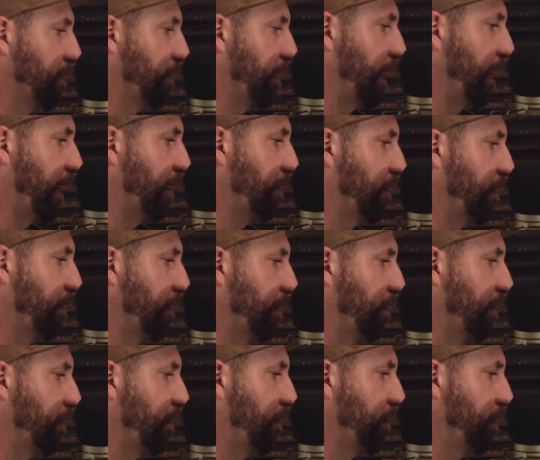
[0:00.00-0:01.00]
like
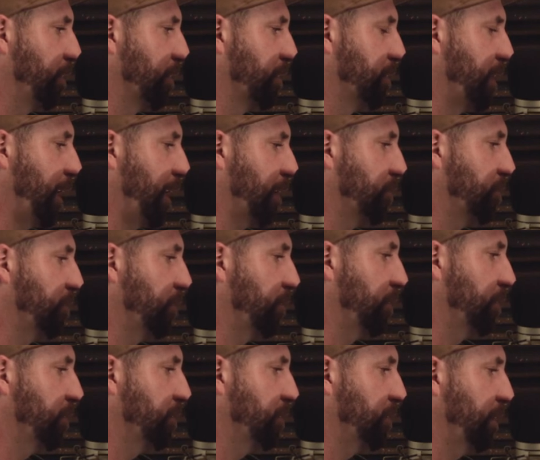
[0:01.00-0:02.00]
the
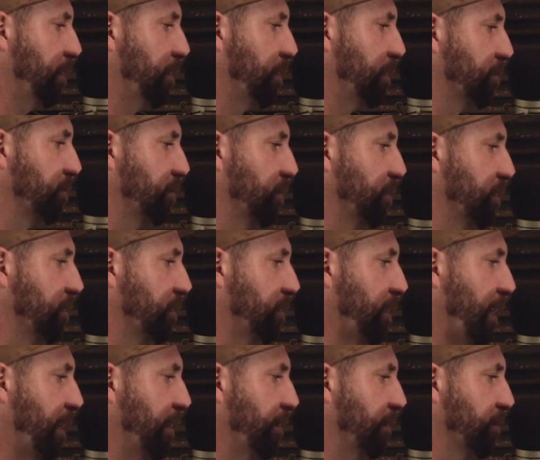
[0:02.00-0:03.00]
textures and also the
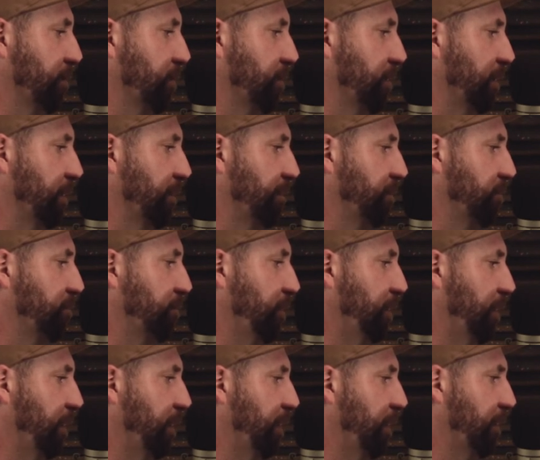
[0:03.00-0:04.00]
styles of
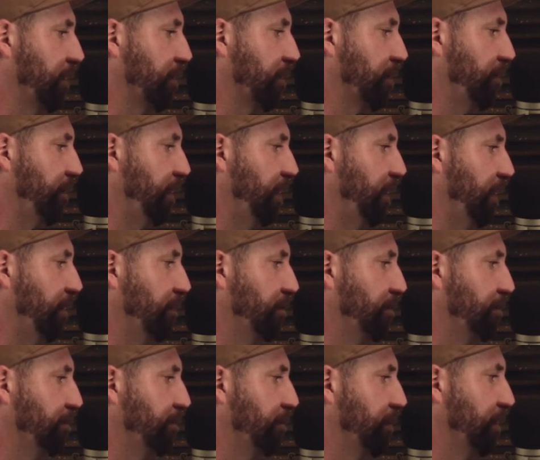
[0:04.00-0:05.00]
street art and graffiti,
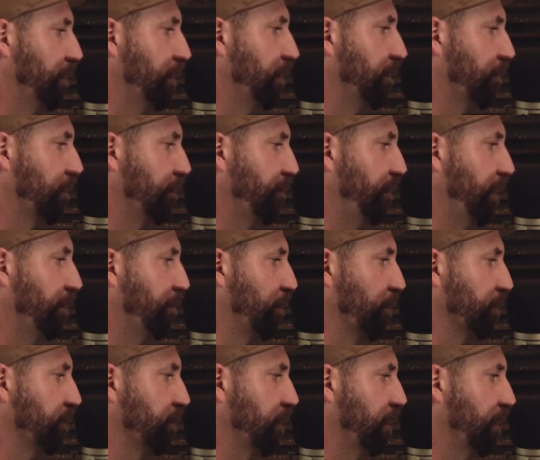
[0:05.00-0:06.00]
graffiti
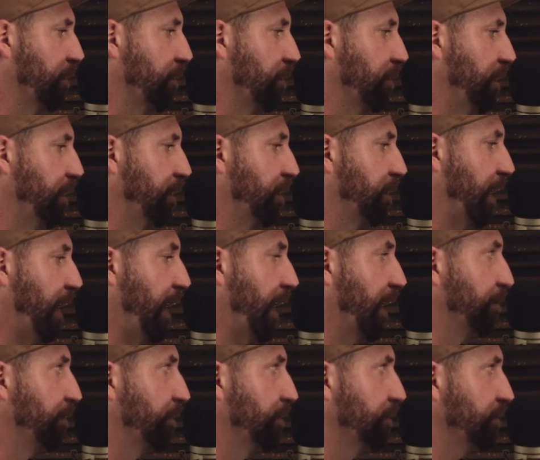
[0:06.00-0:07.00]
more so into
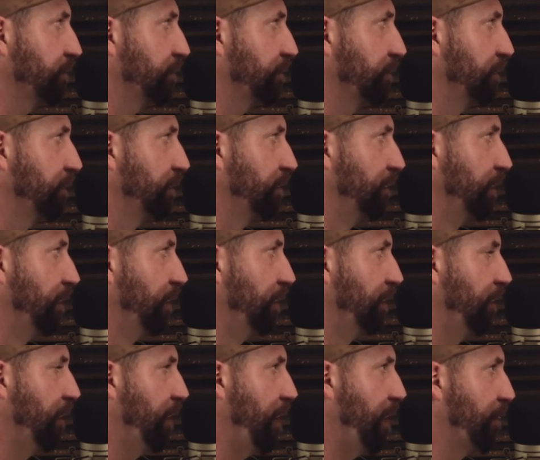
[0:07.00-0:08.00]
animals.
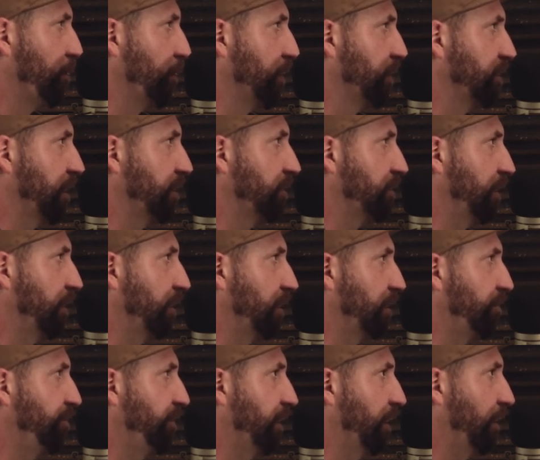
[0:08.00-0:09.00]
Hmm. And once I started
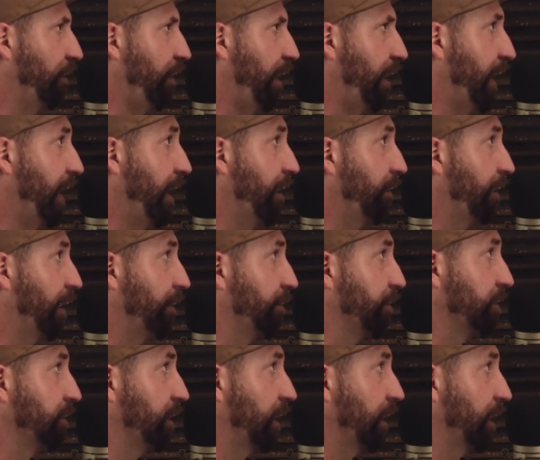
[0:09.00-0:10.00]
to figure that out, I
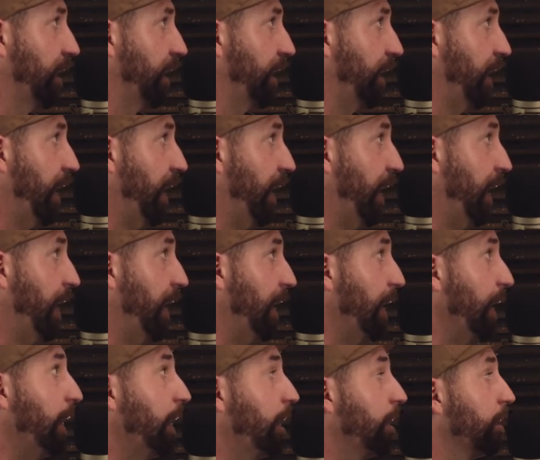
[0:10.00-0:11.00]
would say like
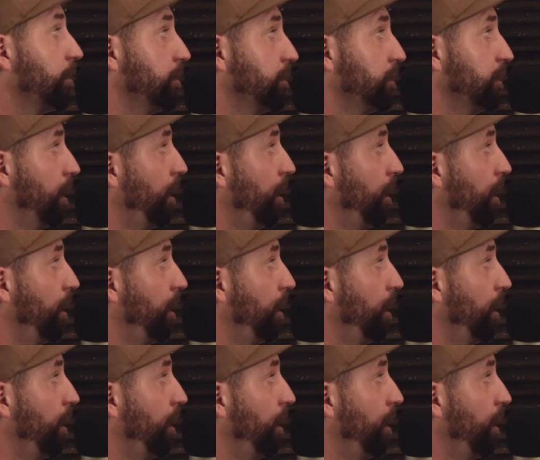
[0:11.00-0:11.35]
eight years